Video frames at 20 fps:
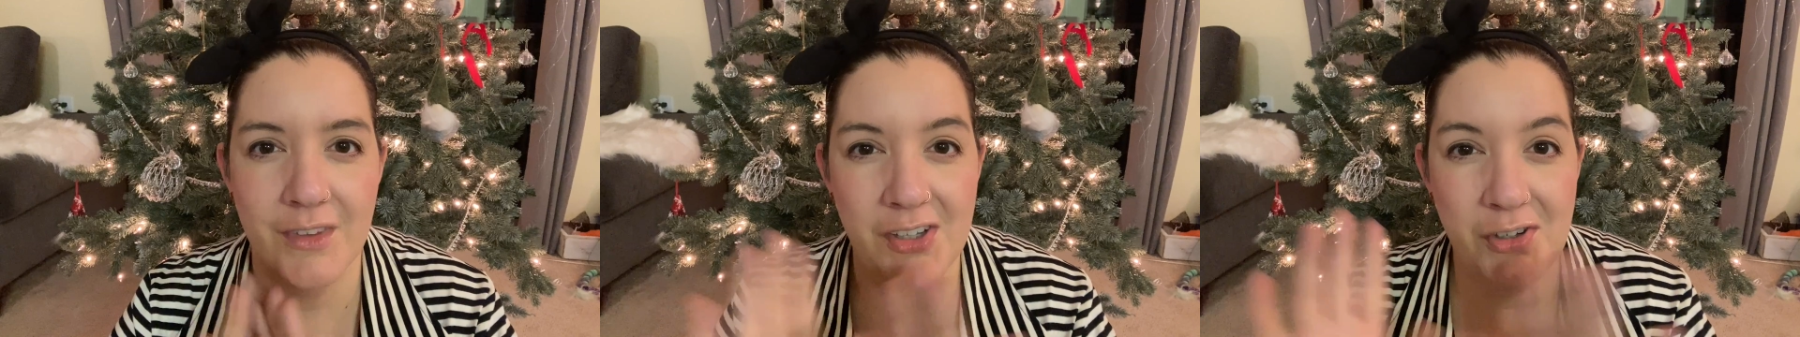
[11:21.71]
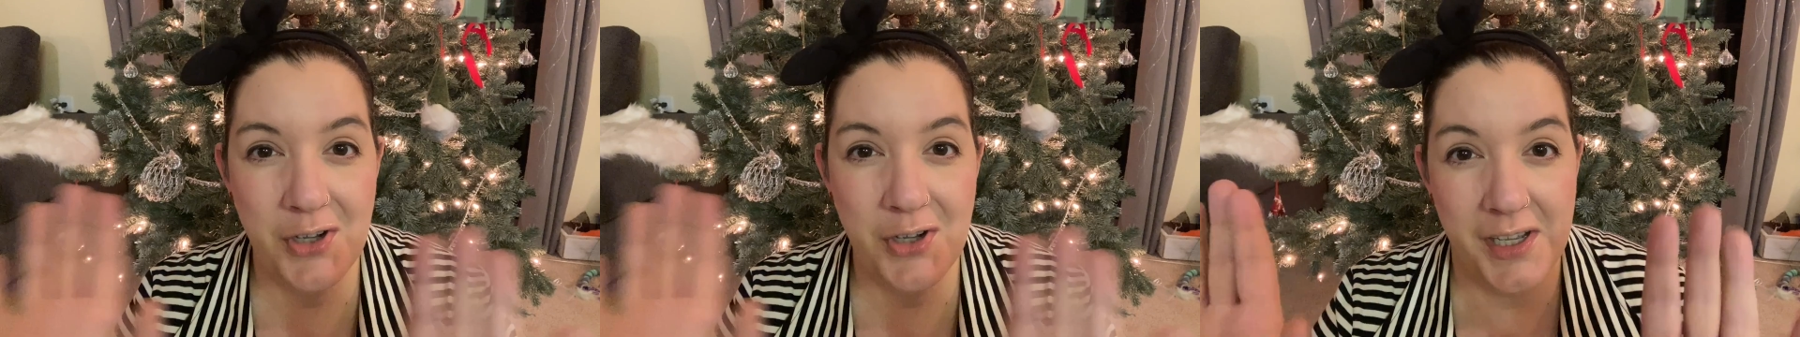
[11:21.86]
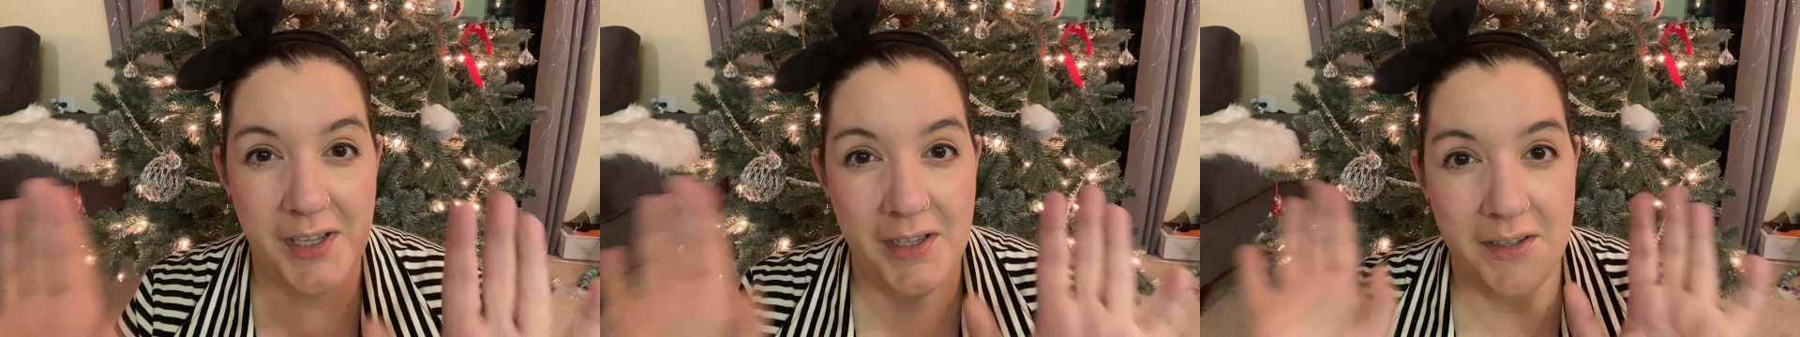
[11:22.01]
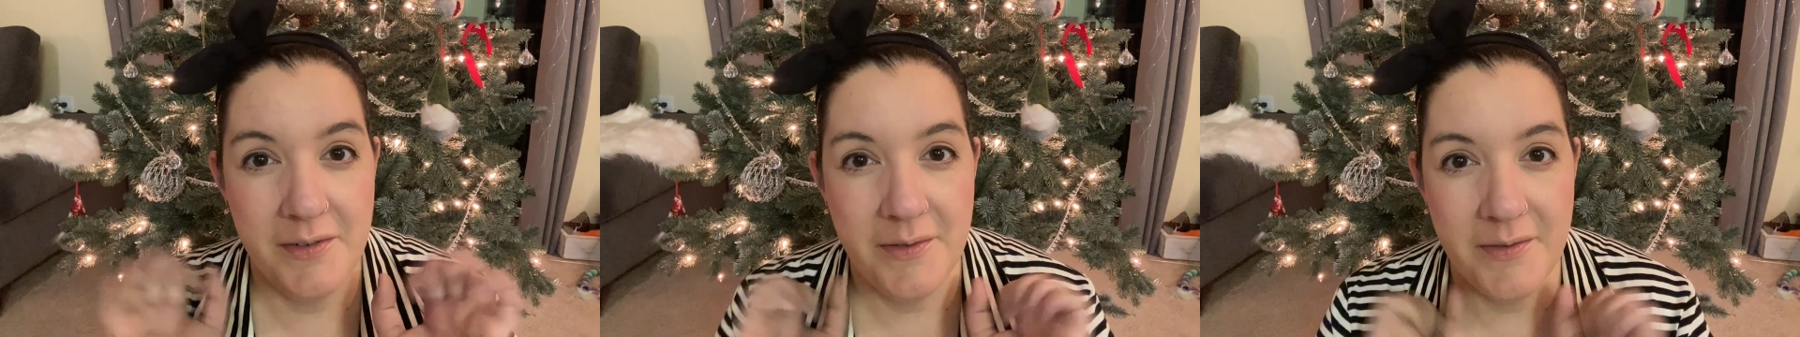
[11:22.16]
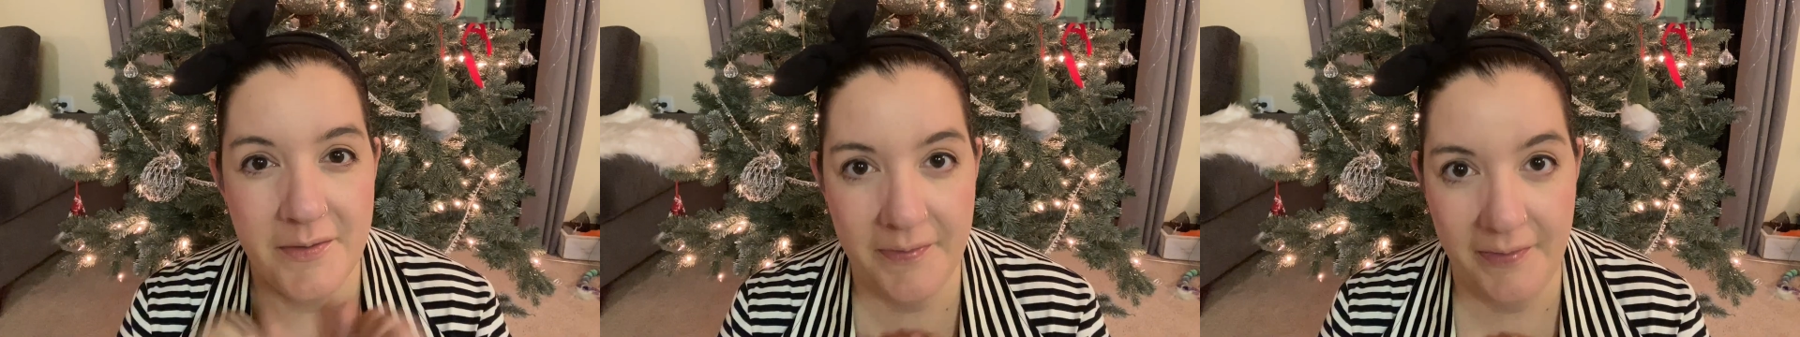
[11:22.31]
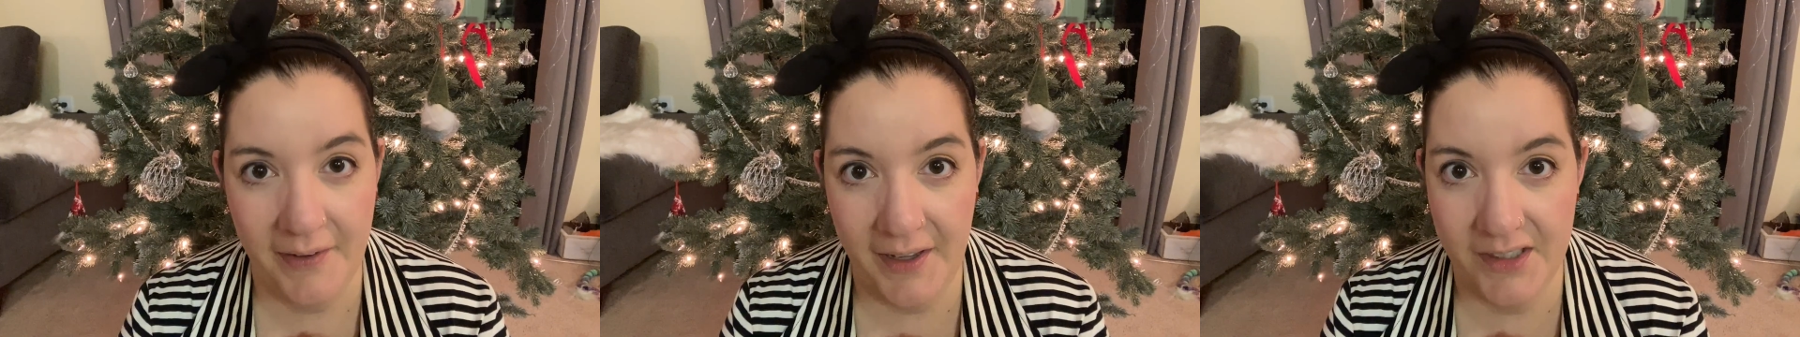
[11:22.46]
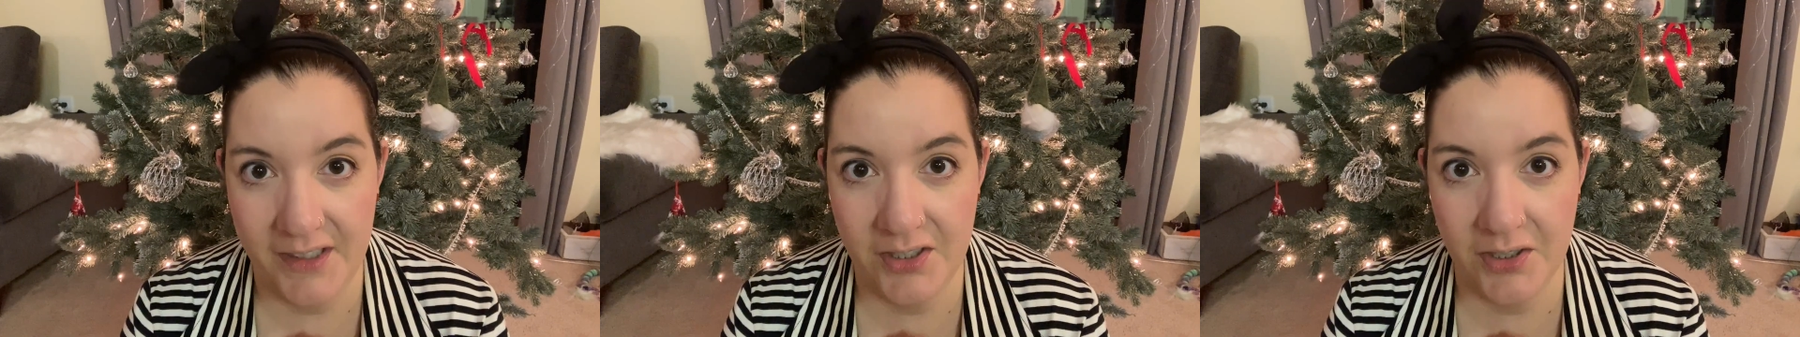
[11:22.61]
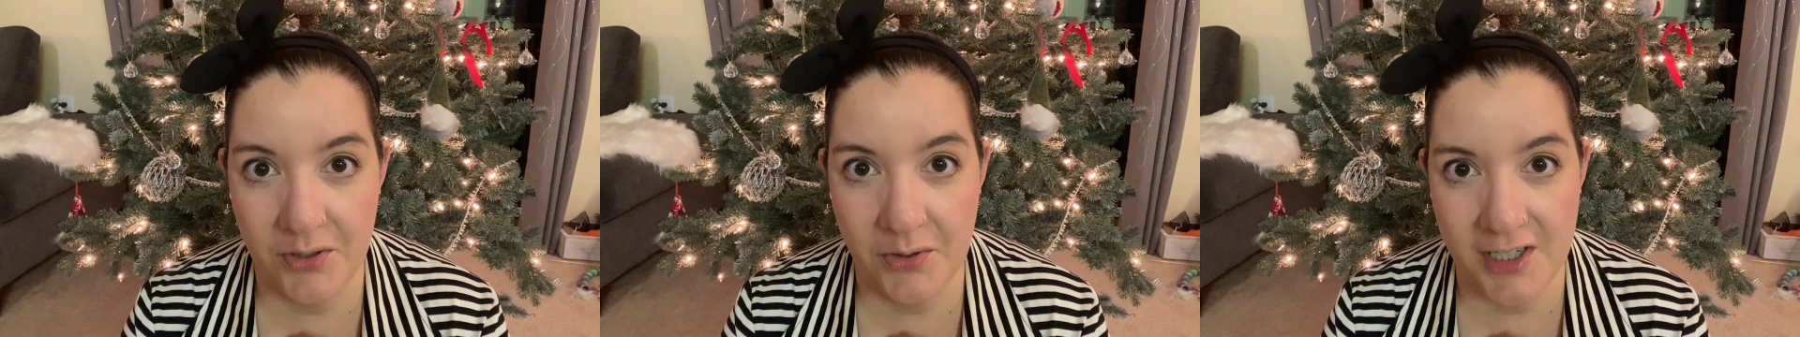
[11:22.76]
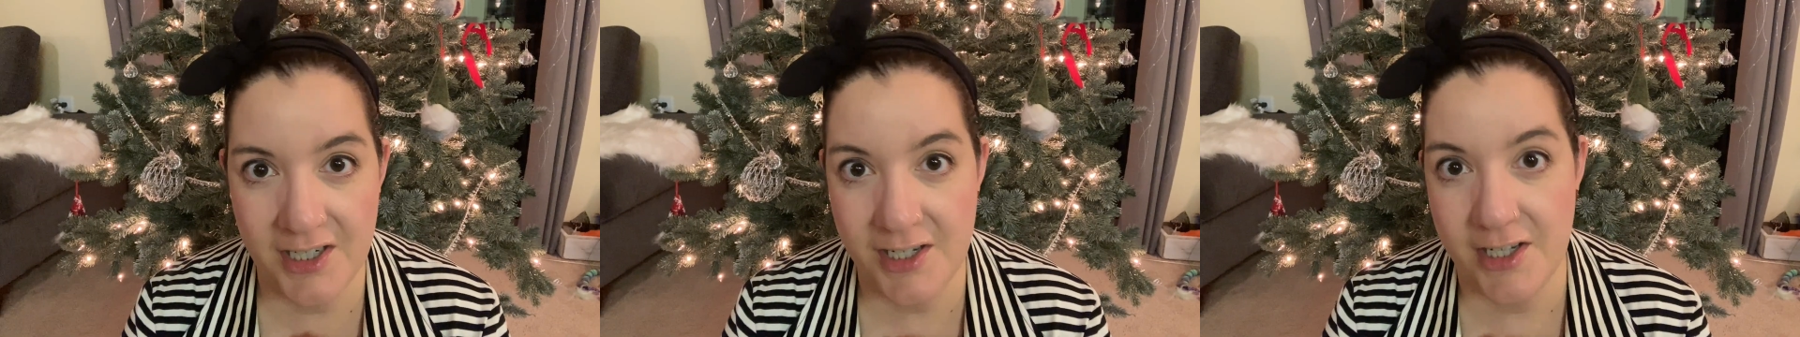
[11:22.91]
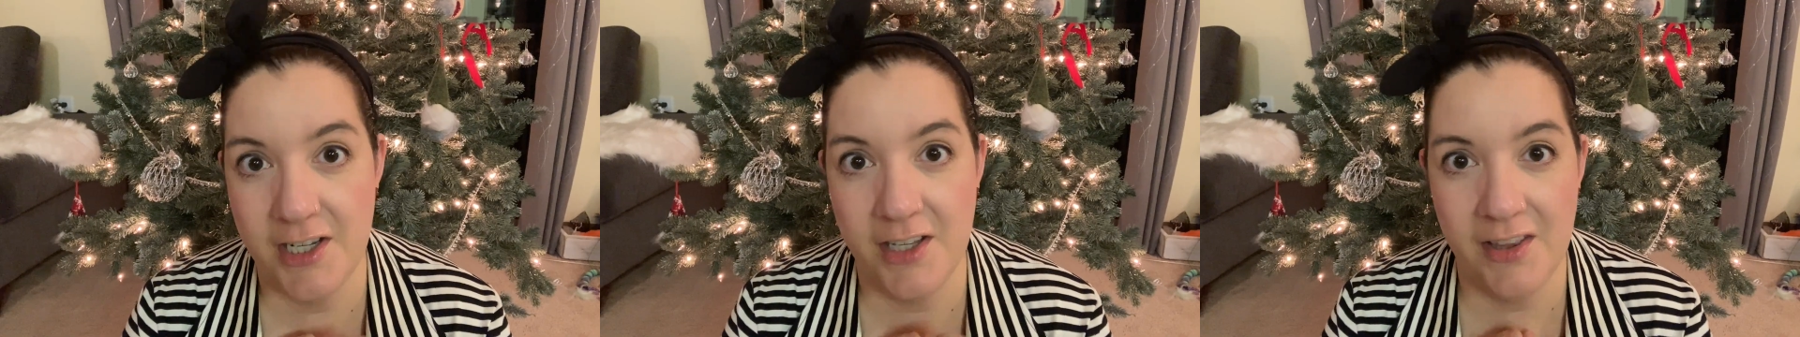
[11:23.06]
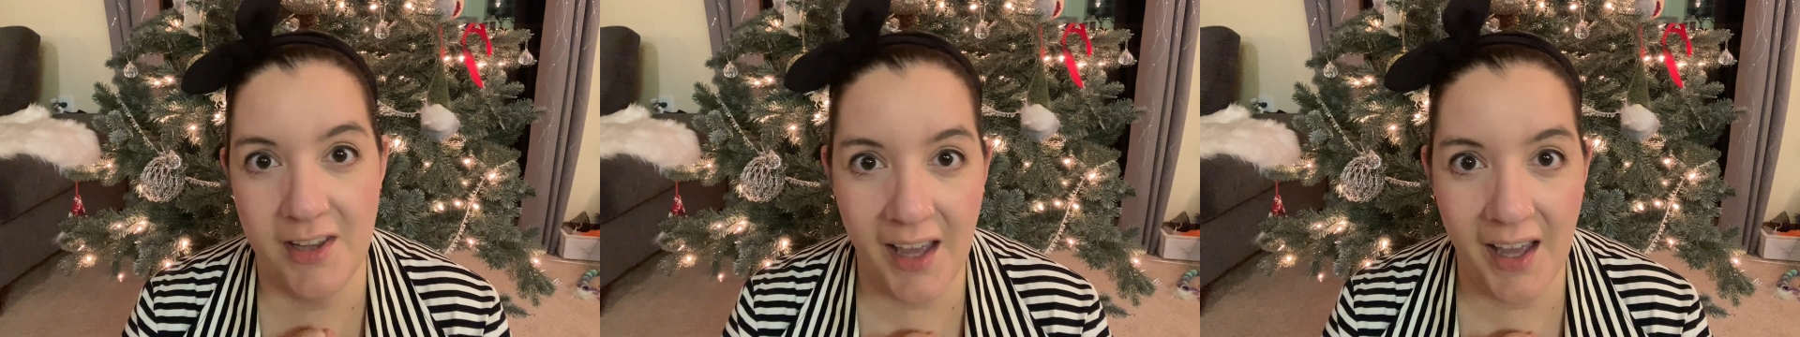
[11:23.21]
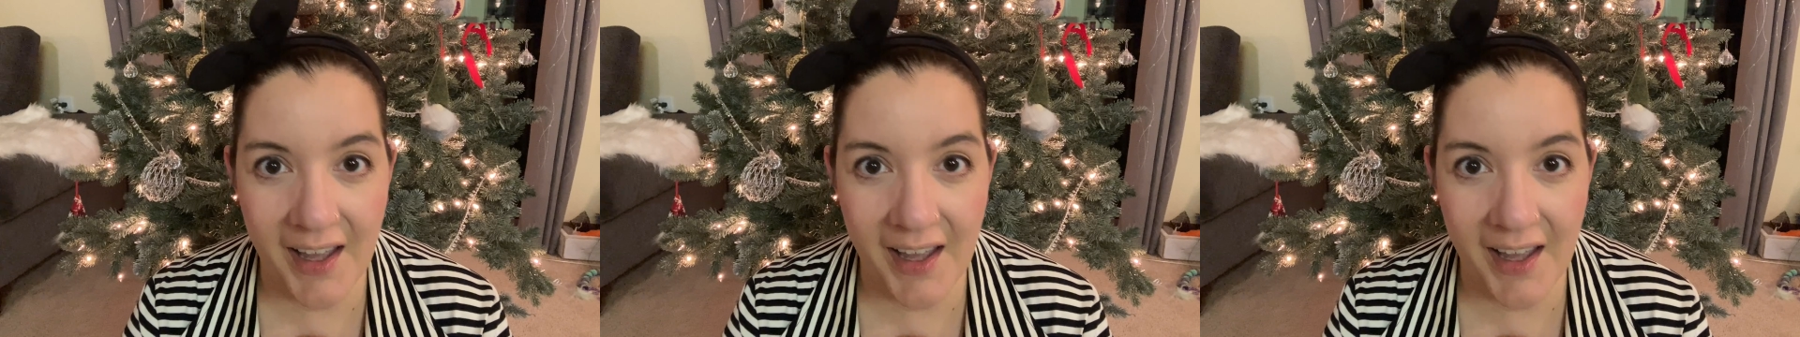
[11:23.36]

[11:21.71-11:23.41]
Okay, final question that